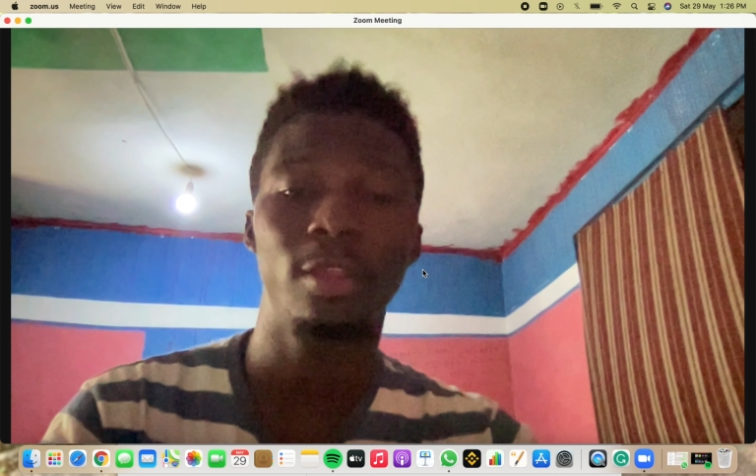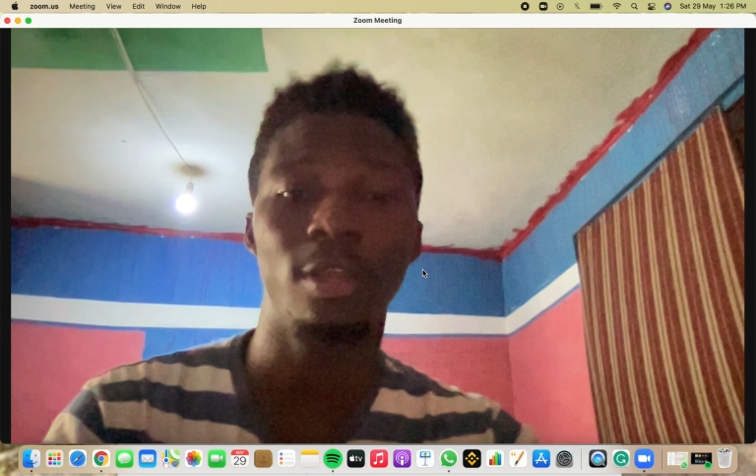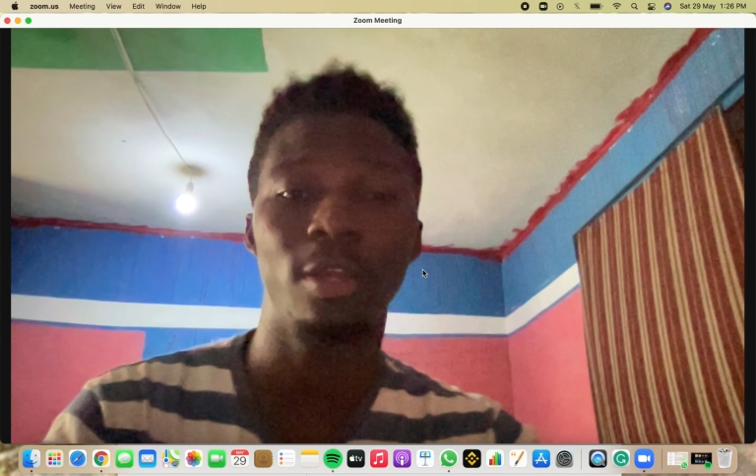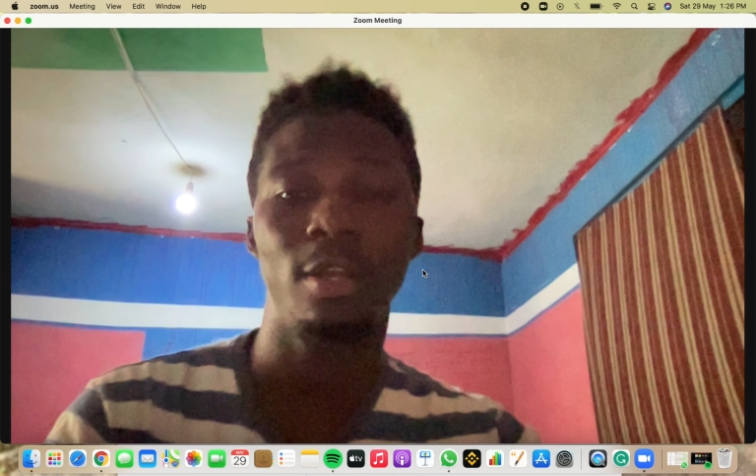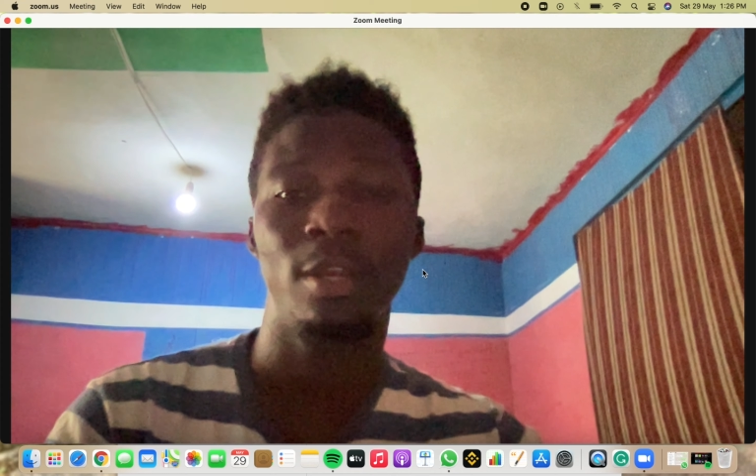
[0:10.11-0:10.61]

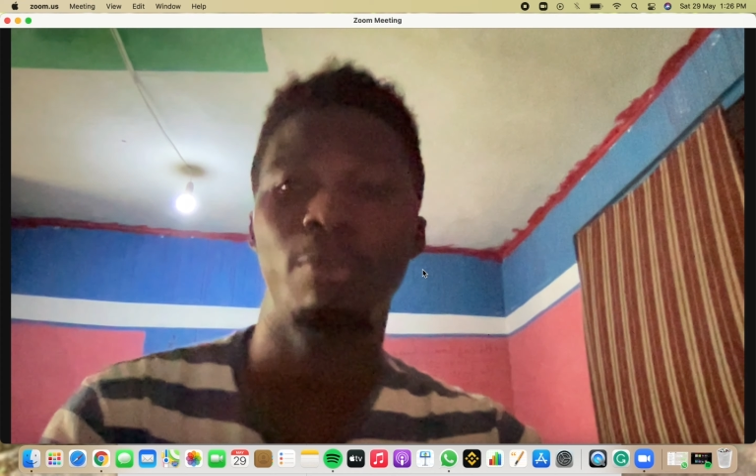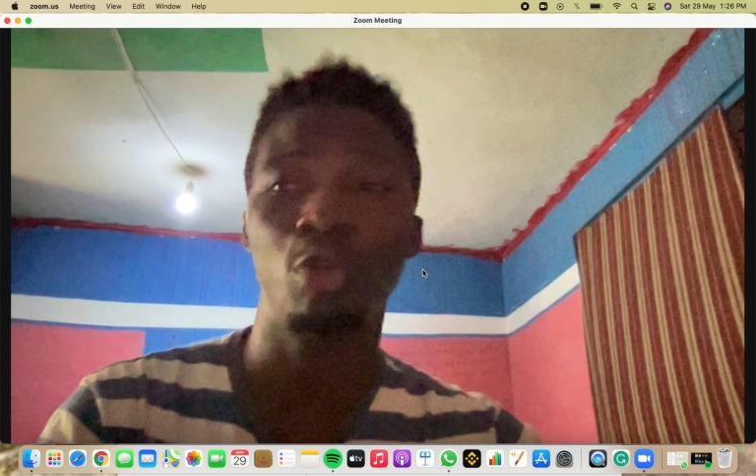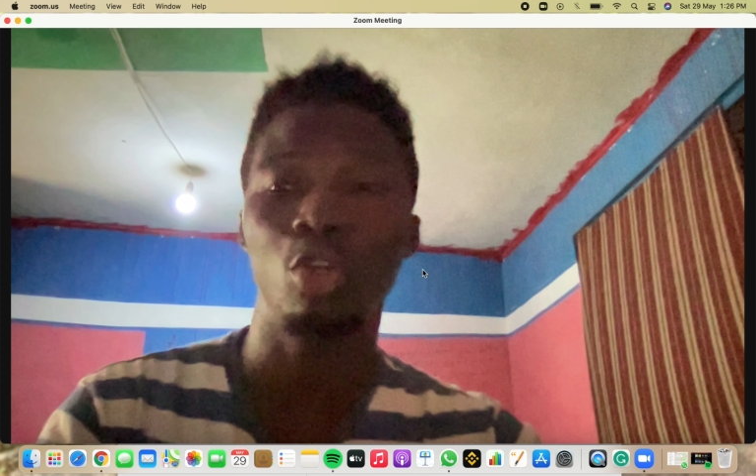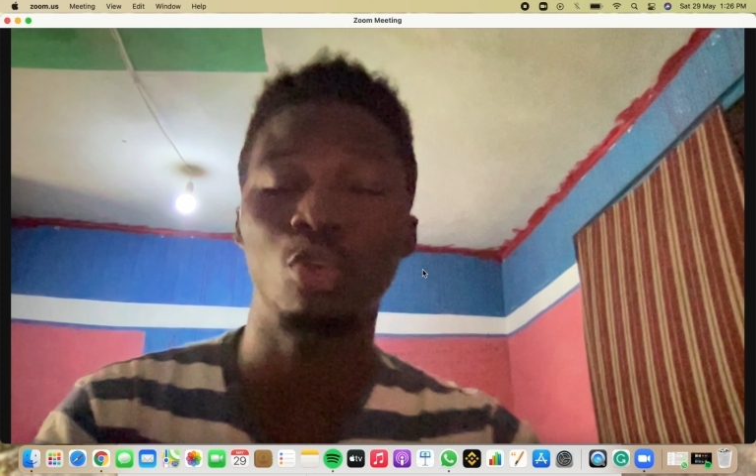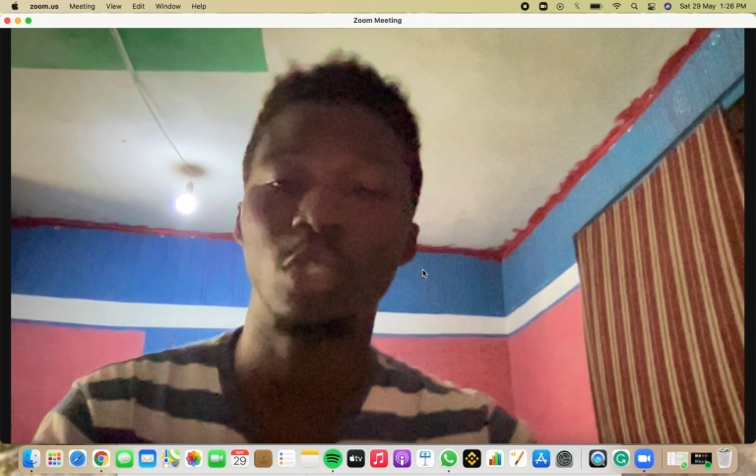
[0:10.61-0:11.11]
thing that
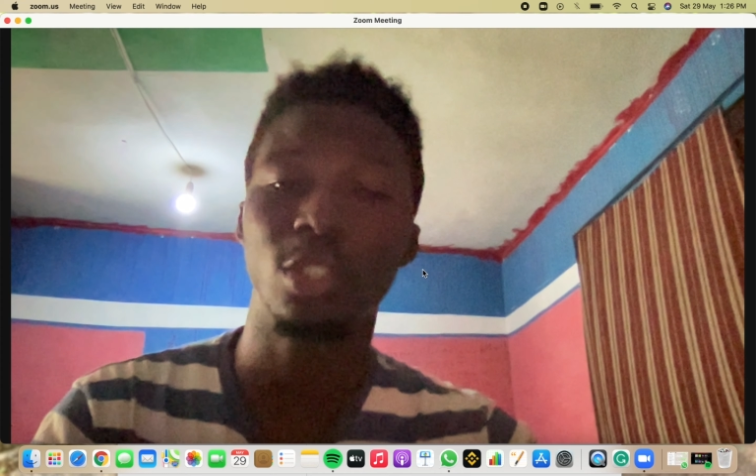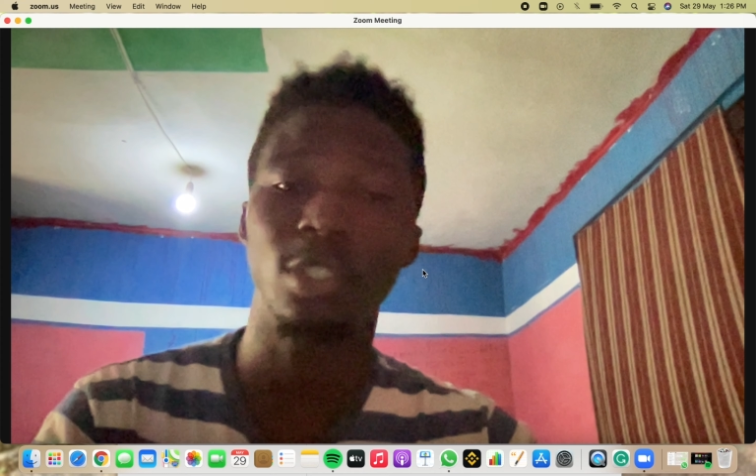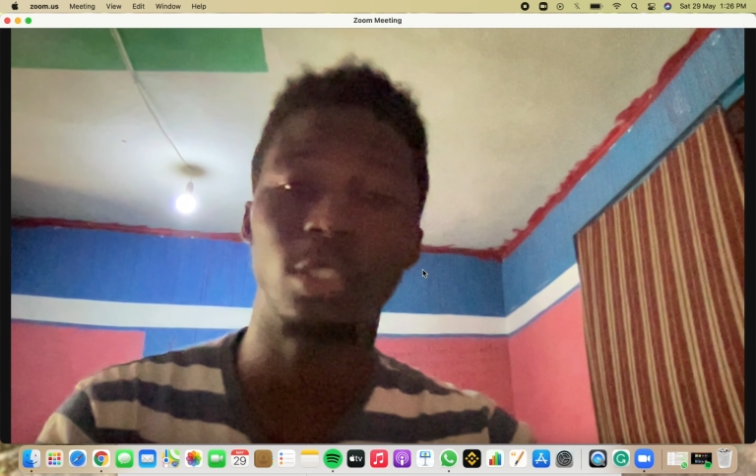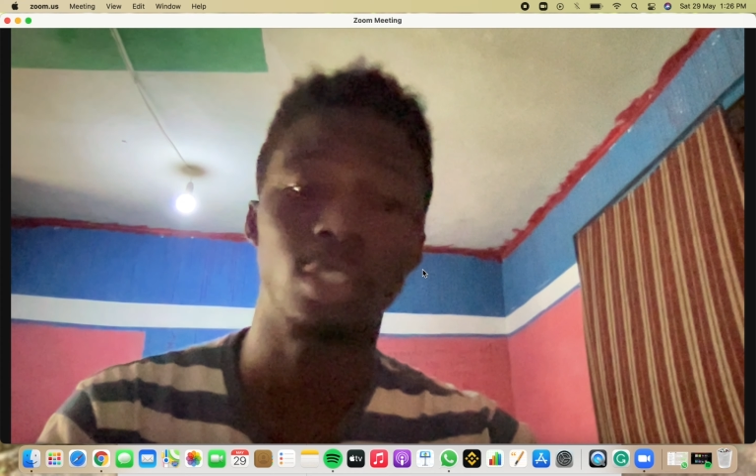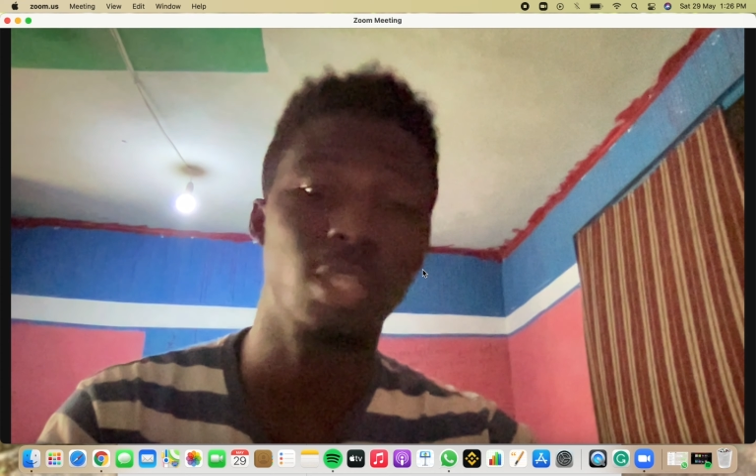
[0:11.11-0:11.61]
we use
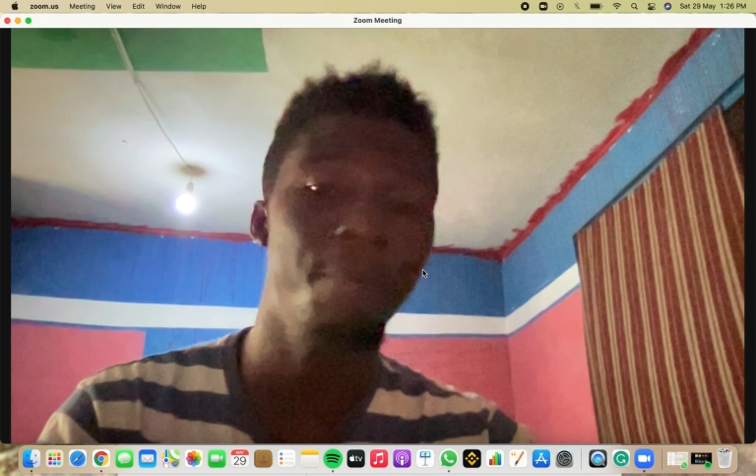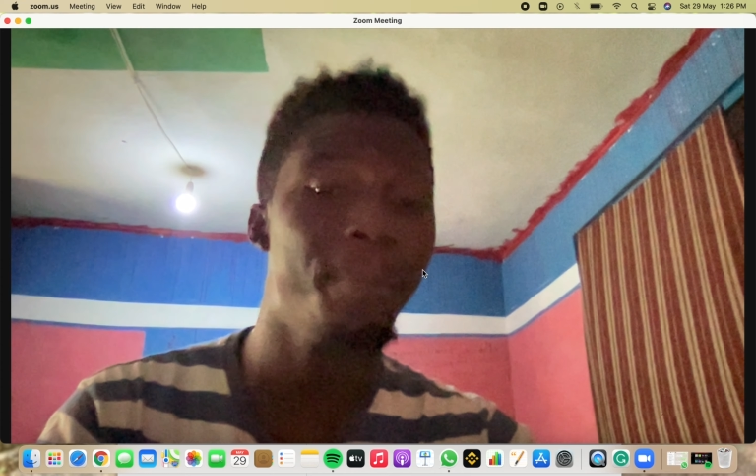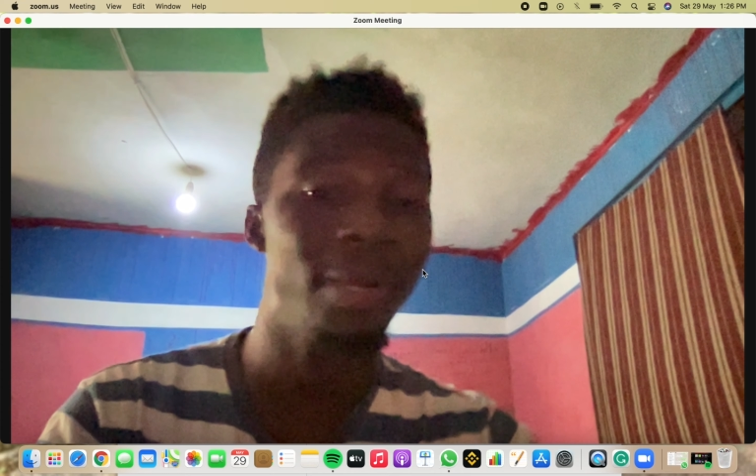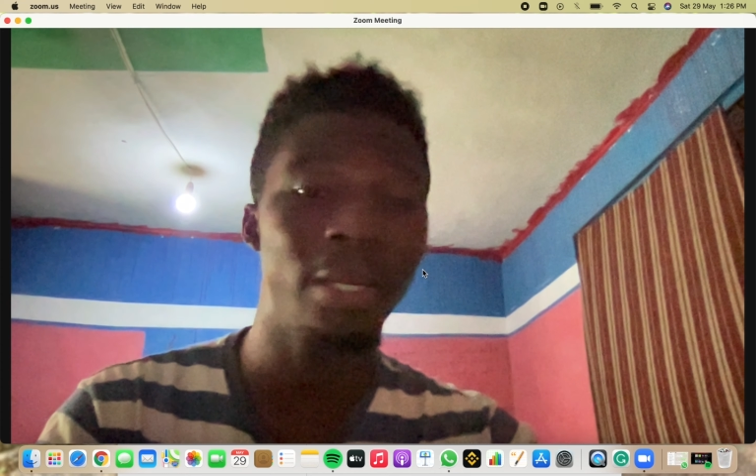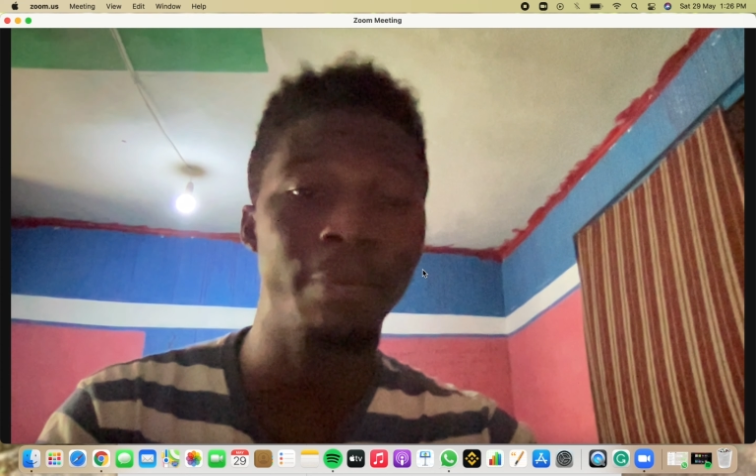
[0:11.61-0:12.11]
since the
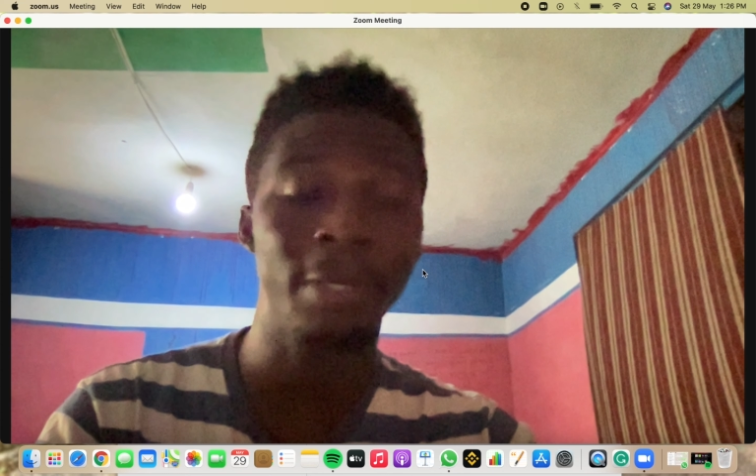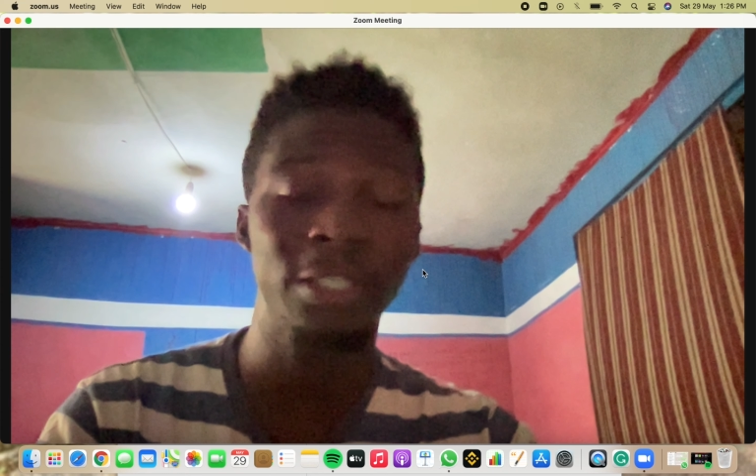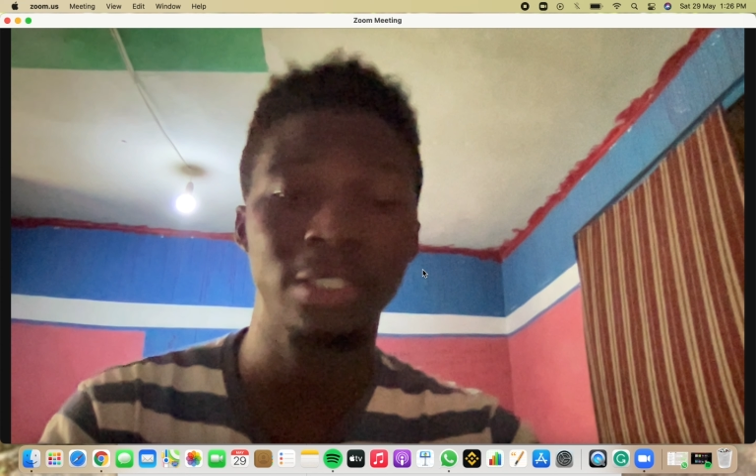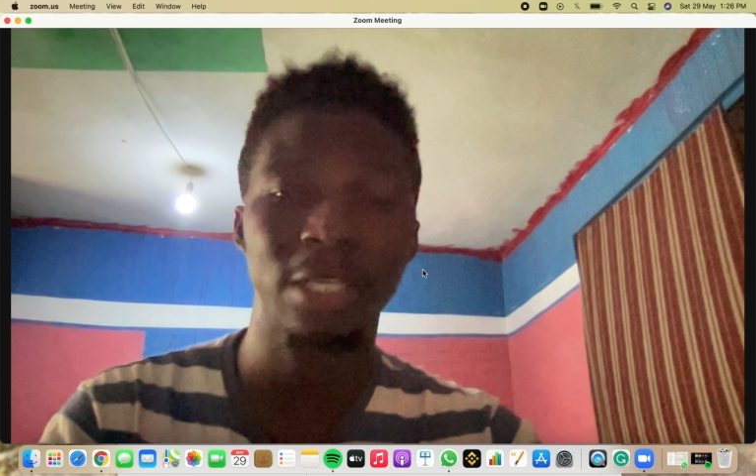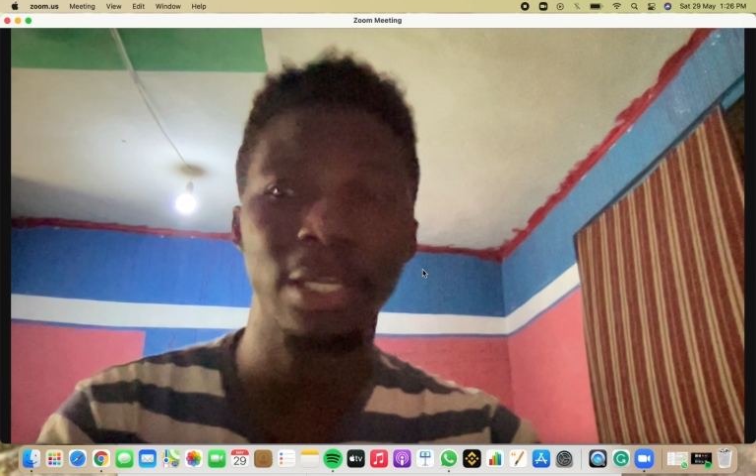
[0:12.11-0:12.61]

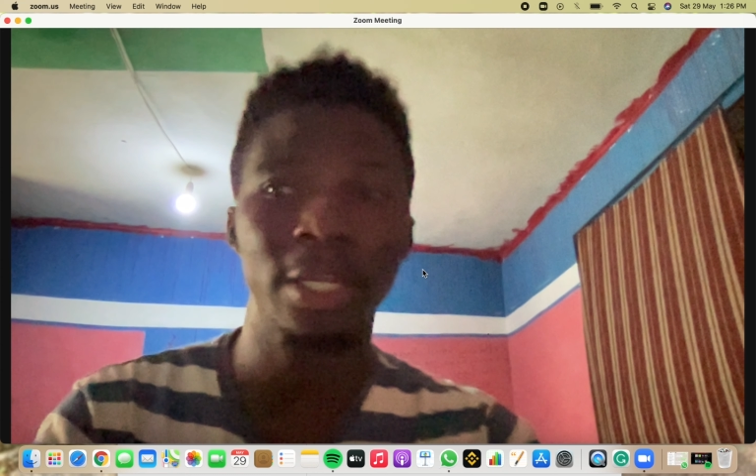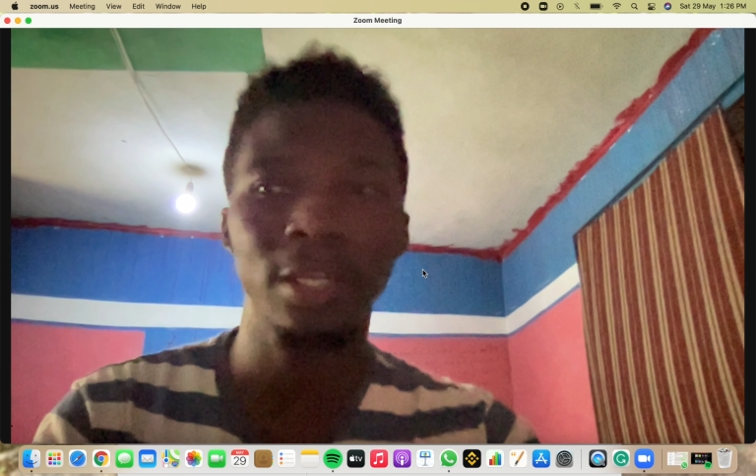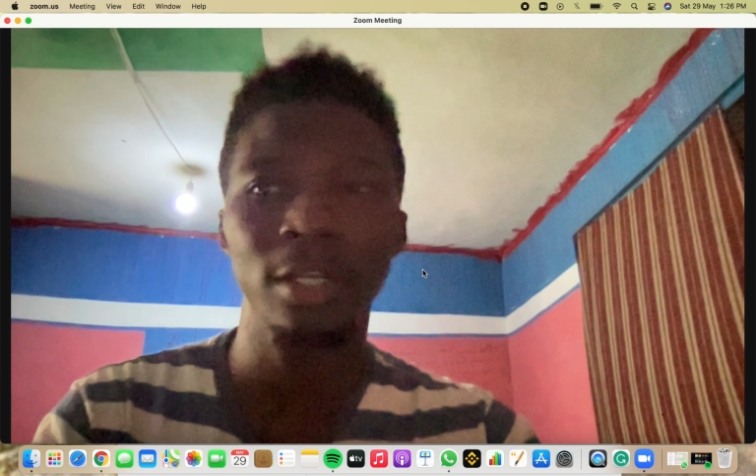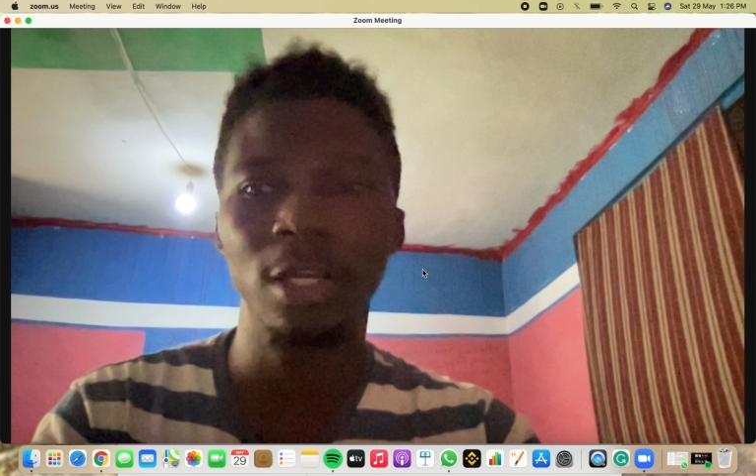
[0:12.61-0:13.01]
pandemic started